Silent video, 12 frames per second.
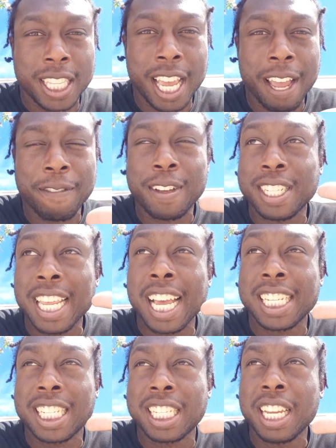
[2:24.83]
that, because
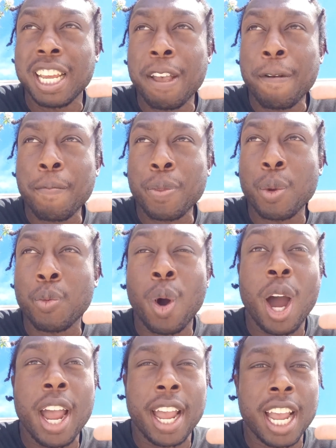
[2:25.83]
that's
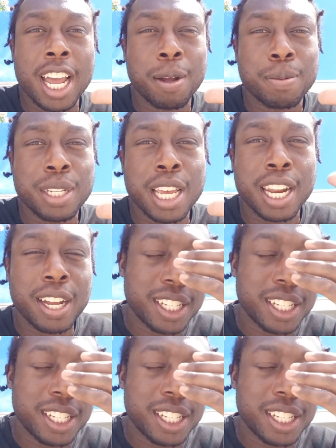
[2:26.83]
why I got upset. And